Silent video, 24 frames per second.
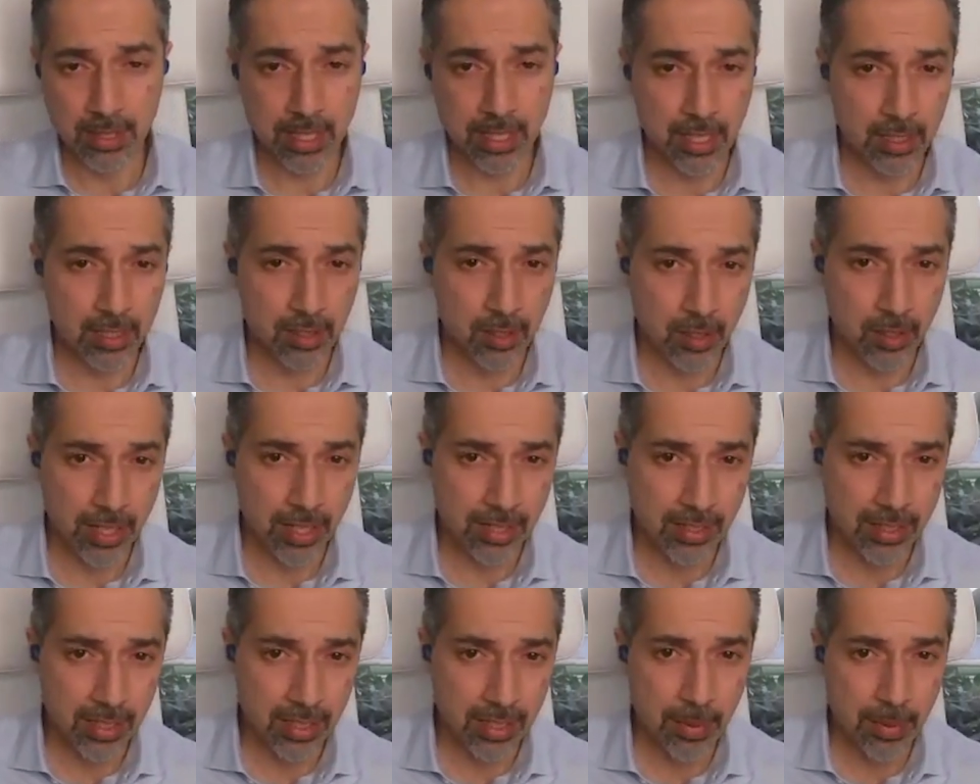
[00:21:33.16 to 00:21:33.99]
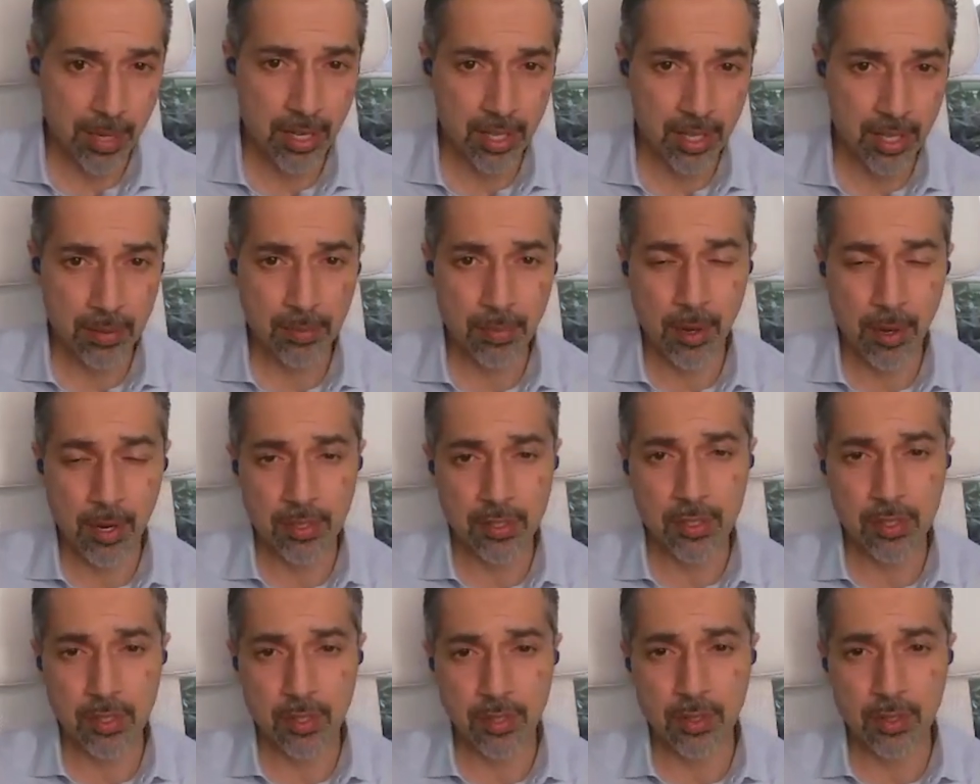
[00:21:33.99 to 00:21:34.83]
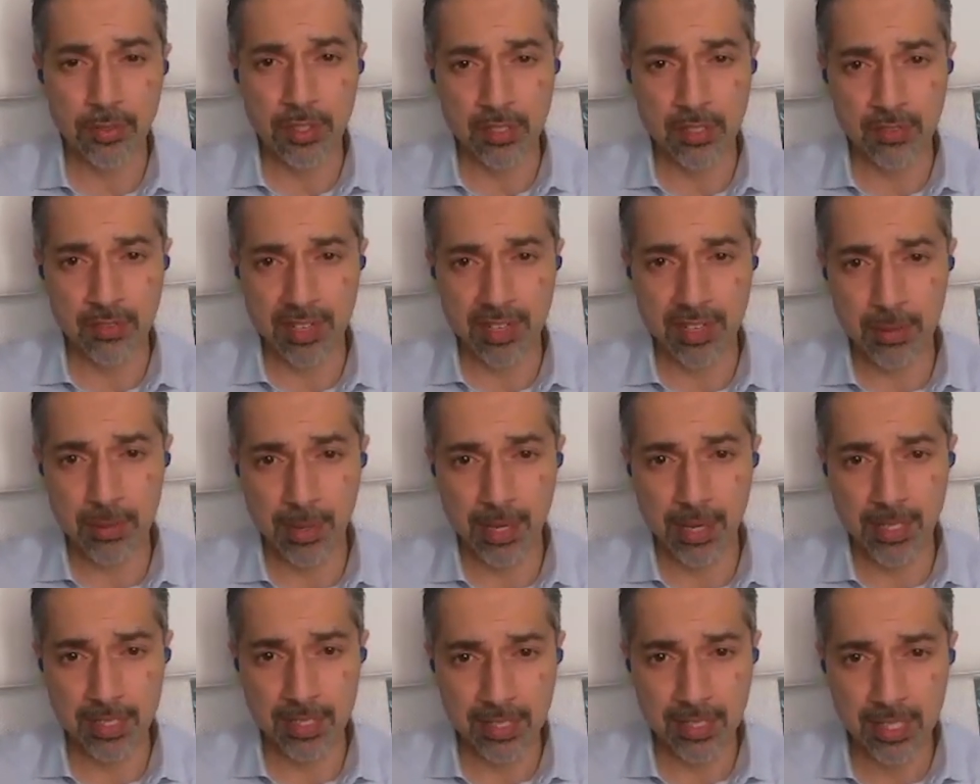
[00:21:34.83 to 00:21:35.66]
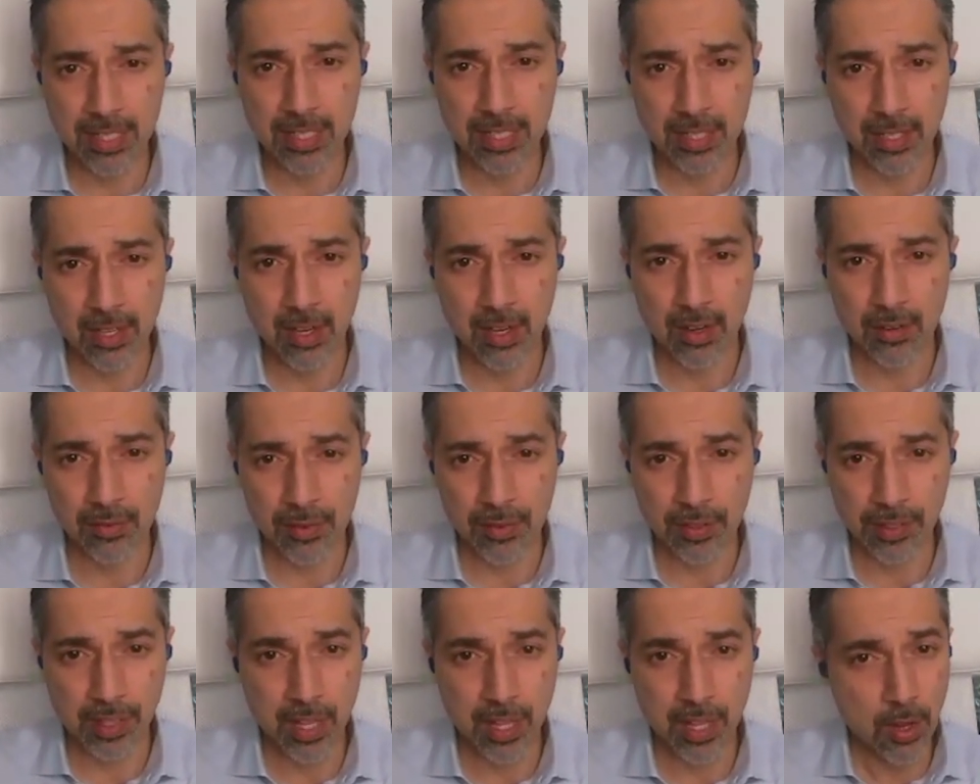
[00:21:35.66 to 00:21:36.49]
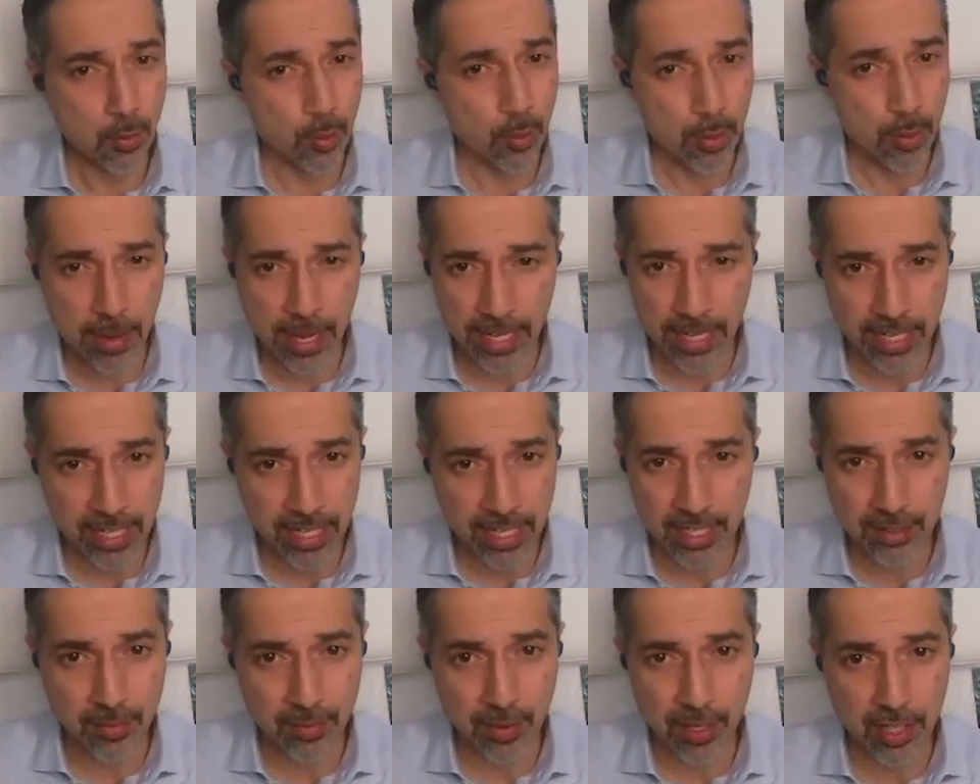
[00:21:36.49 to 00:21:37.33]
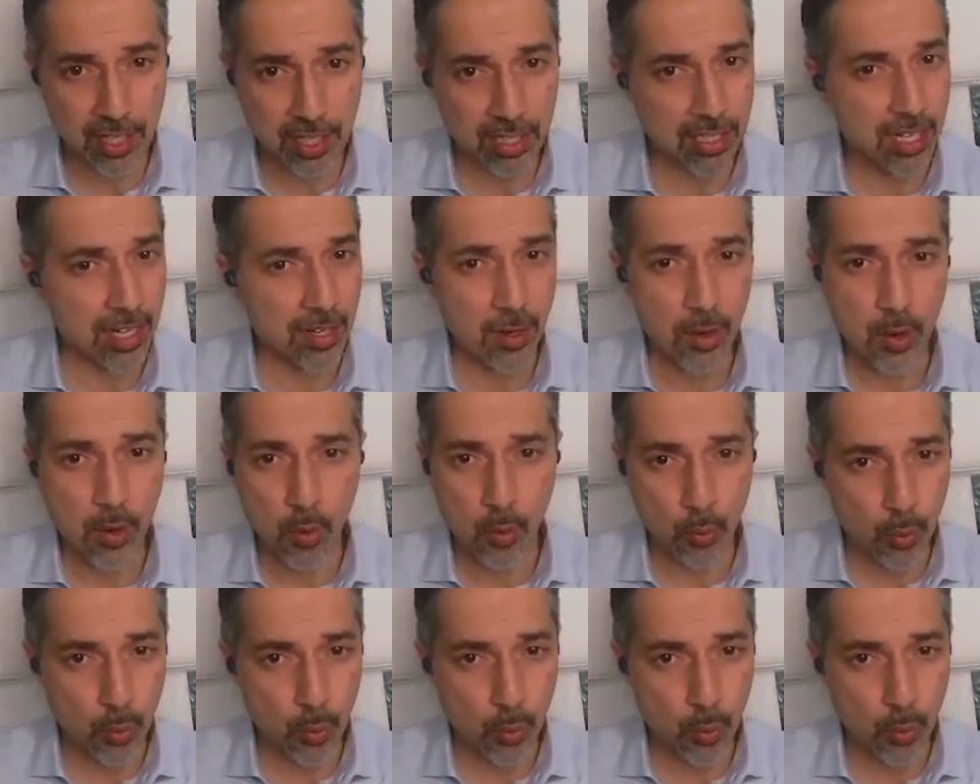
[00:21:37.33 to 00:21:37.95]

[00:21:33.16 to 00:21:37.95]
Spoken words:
Take a look at the American posture on the Israeli-Palestinian conflict. We're making it very clear.